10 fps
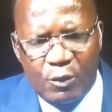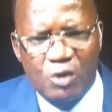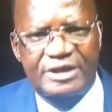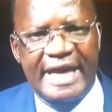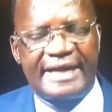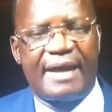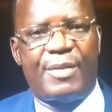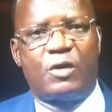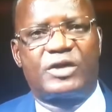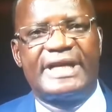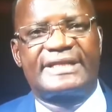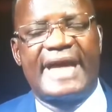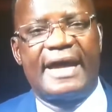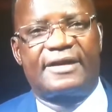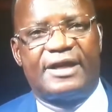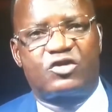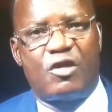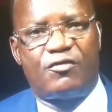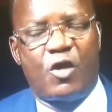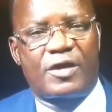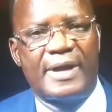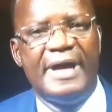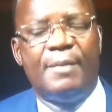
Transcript: concerned about his health and so forth.